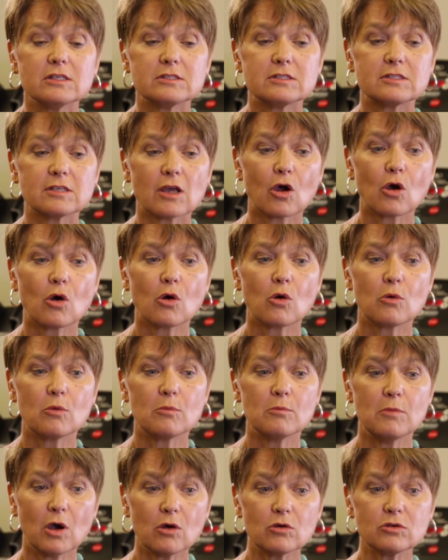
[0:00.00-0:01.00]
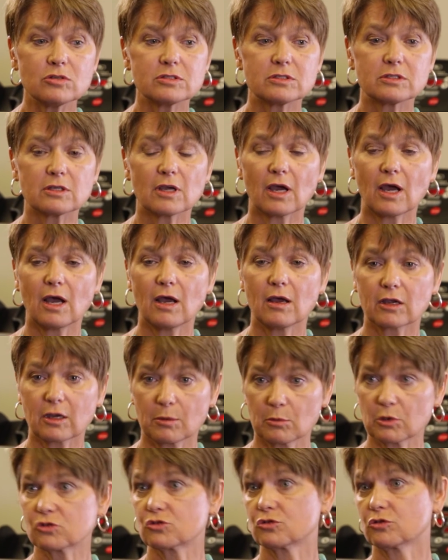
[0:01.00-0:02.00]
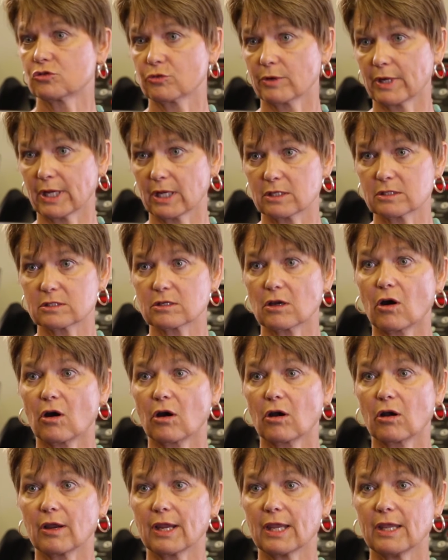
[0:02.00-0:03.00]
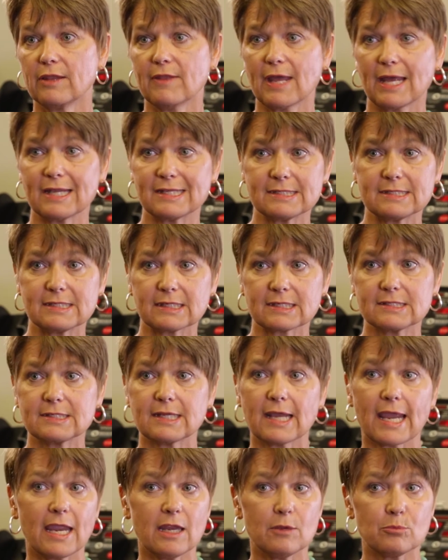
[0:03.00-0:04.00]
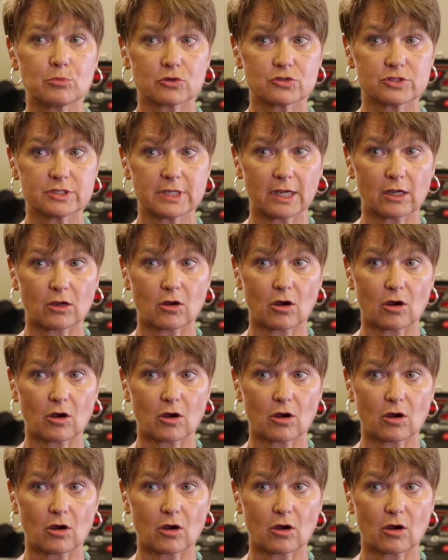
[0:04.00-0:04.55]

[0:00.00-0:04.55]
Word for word: So most uh, commercial drinks are in that six to eight percent